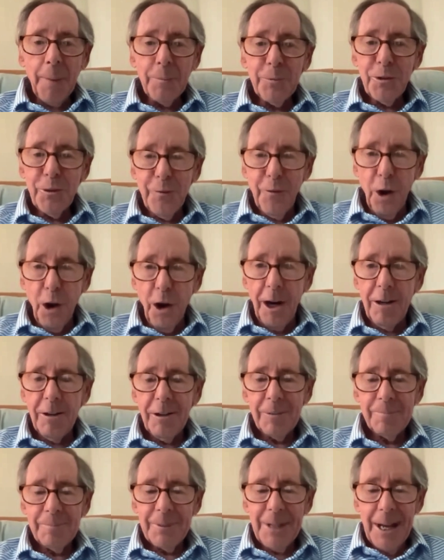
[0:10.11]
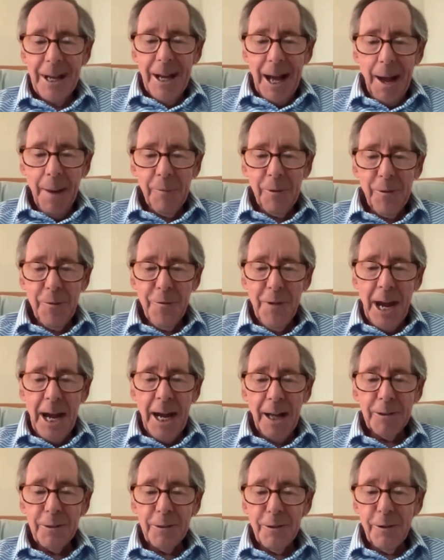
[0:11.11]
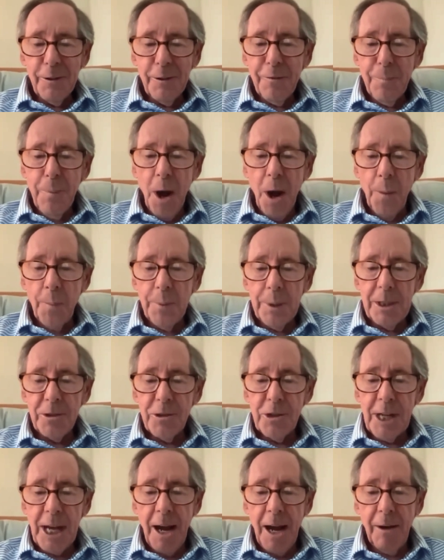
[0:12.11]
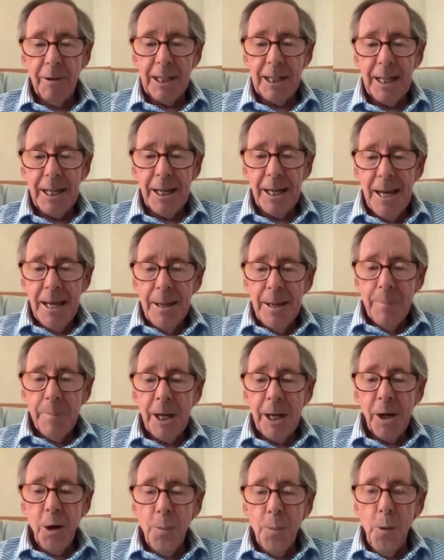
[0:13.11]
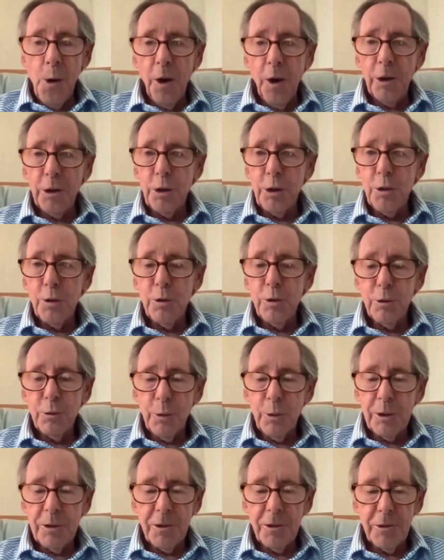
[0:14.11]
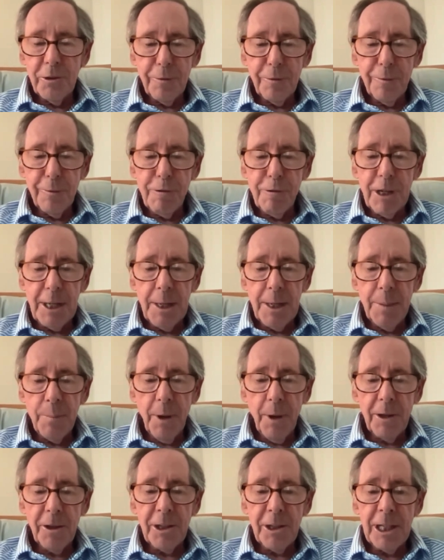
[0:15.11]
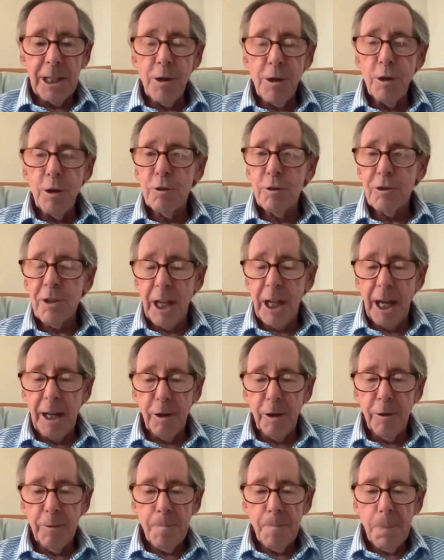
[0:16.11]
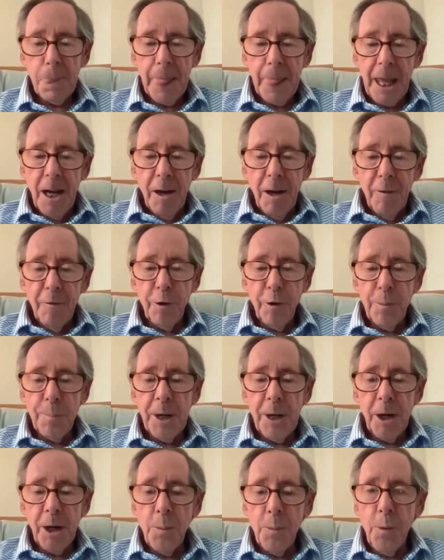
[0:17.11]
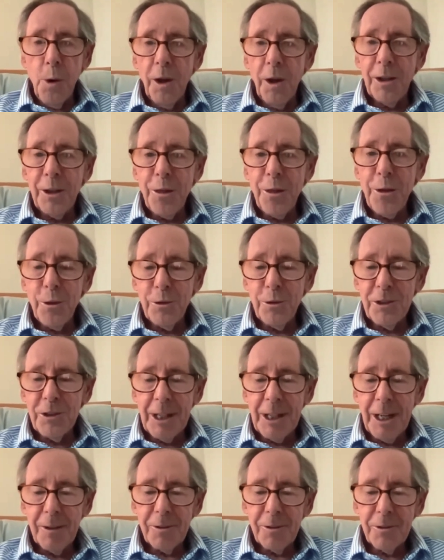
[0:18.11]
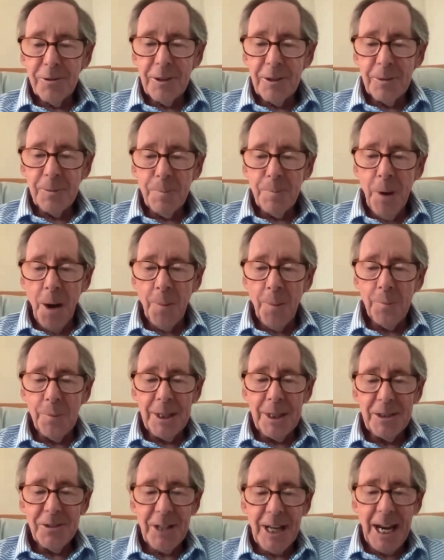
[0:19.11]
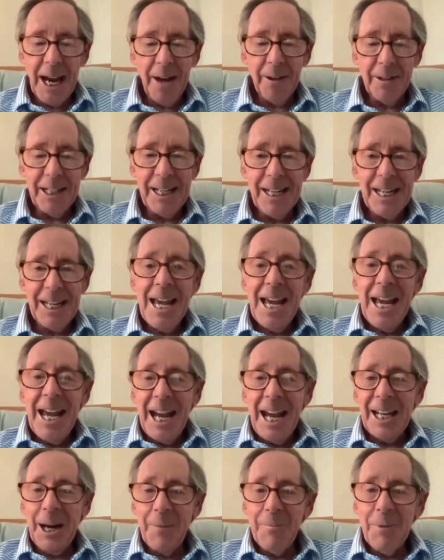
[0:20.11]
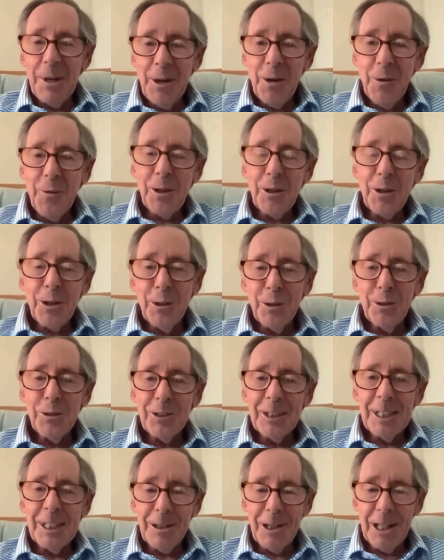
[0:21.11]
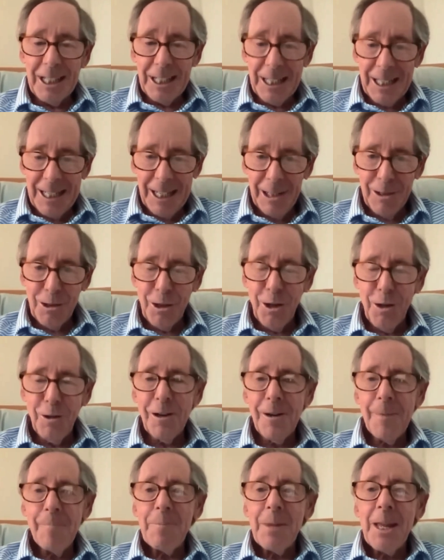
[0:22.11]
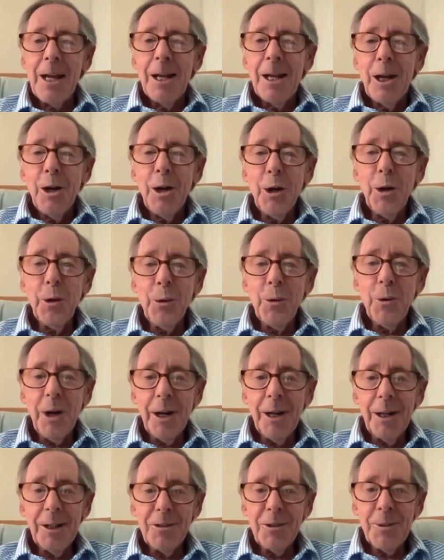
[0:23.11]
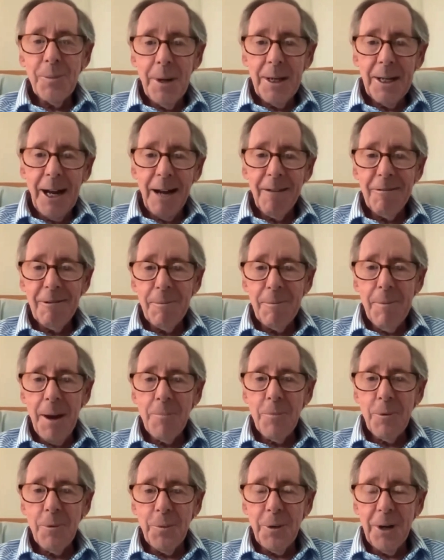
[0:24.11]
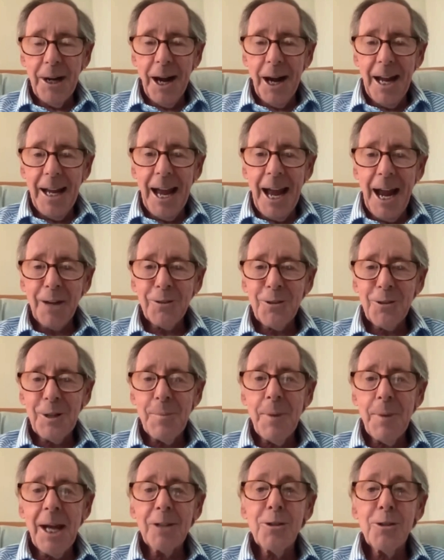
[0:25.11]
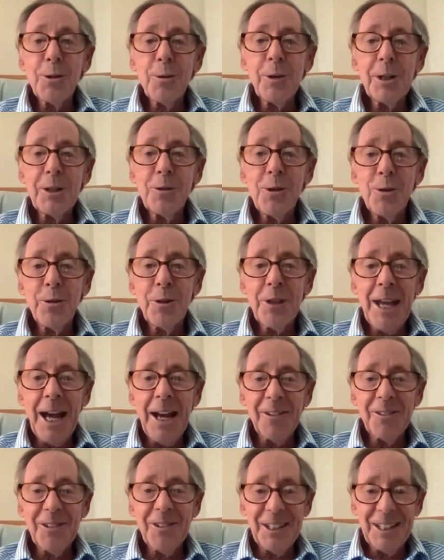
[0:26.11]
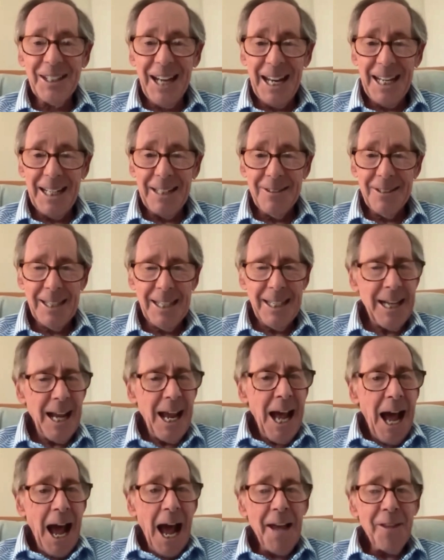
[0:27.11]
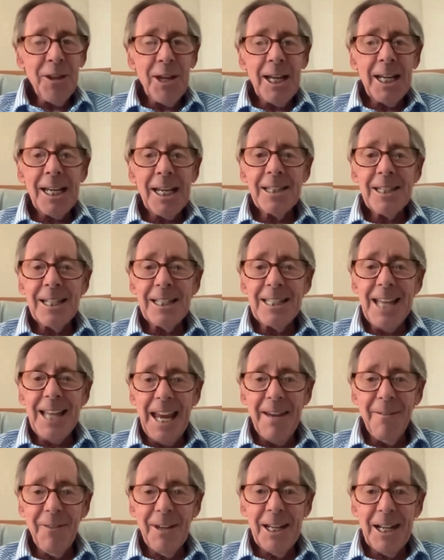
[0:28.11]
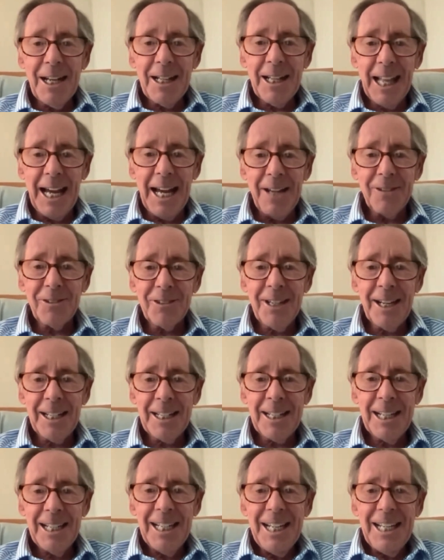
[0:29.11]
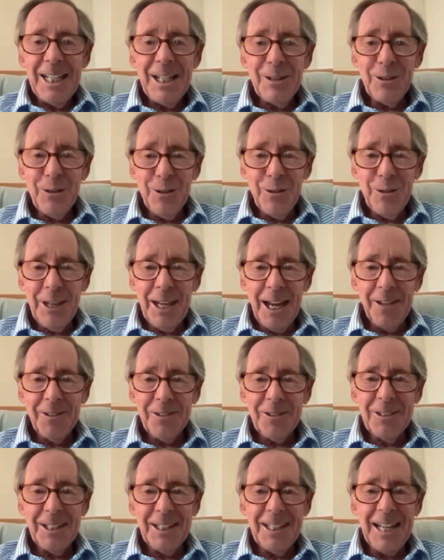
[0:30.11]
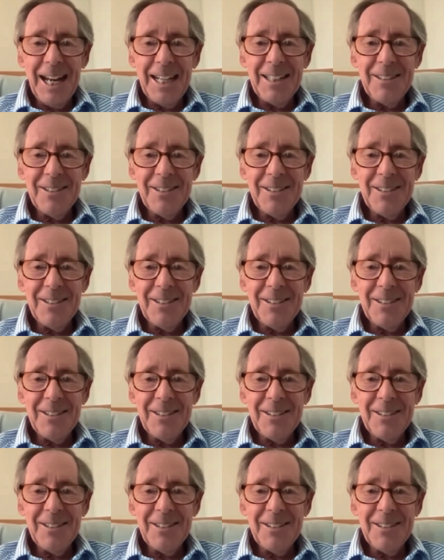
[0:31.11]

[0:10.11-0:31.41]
Bob Savar. I'm the founder of Palm Beach County Pickleball News, which is a free monthly newsletter for pickleball enthusiasts in Palm Beach County. And I'm here with Lucy Kitcher, who she may not remember, but I actually met you in 2018, I think at the Davy Classic in 2018.